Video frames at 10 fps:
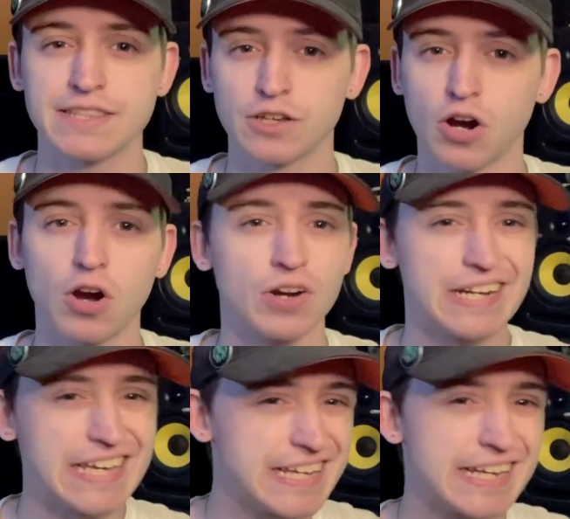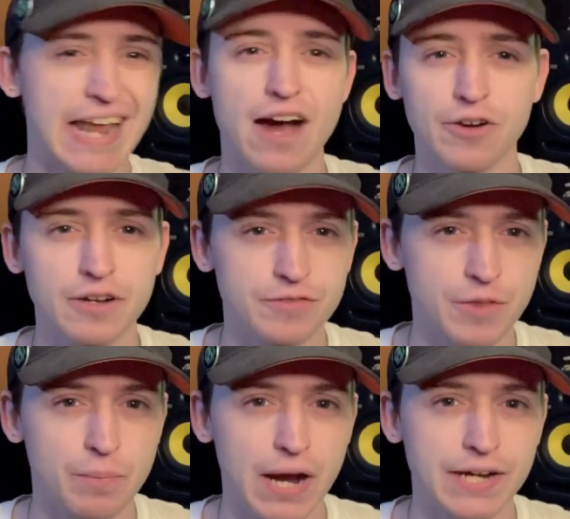the card in and out of
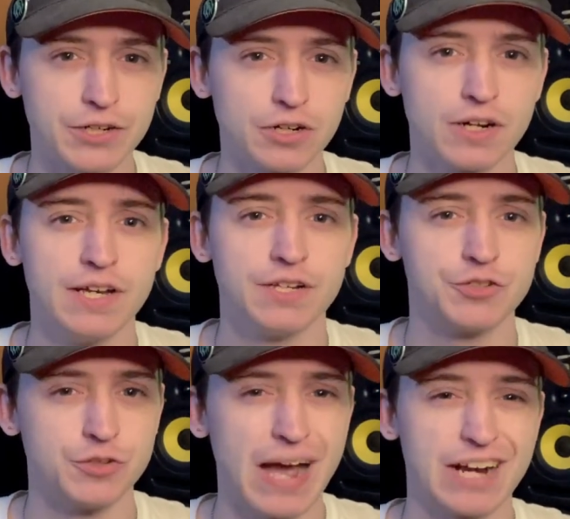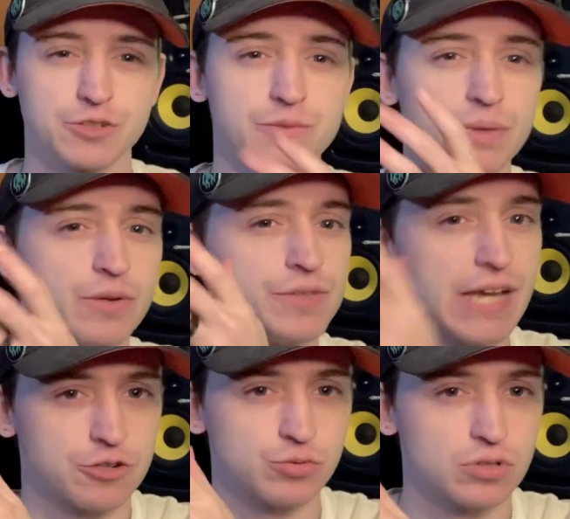the binder to actually play with the
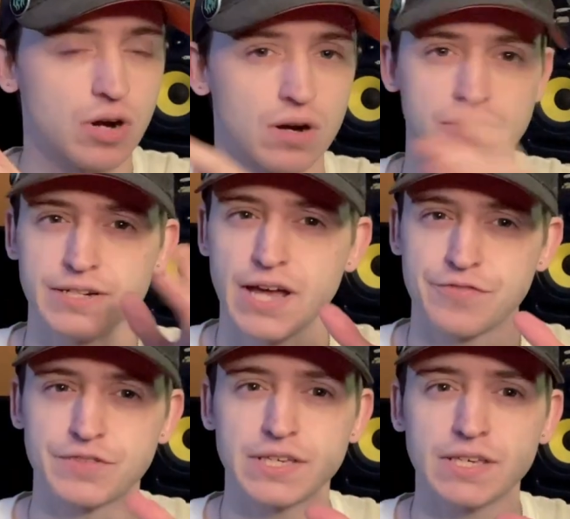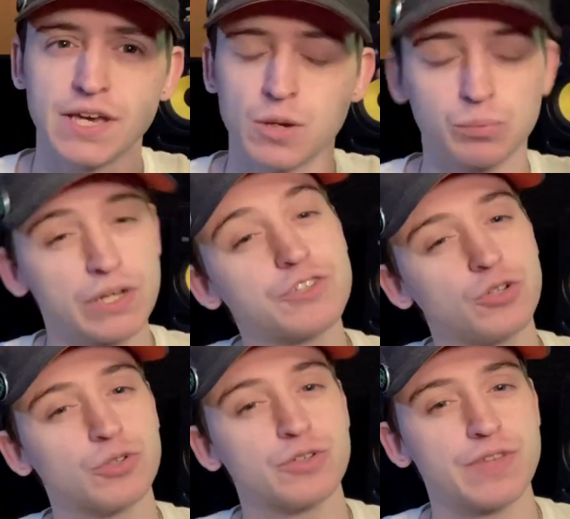actual card and not the
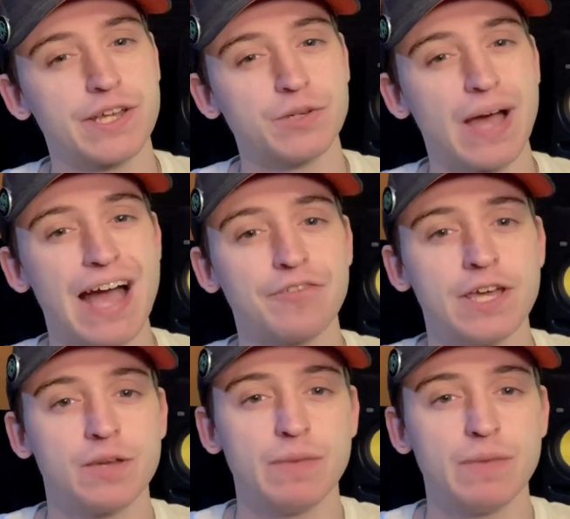placeholder that you have,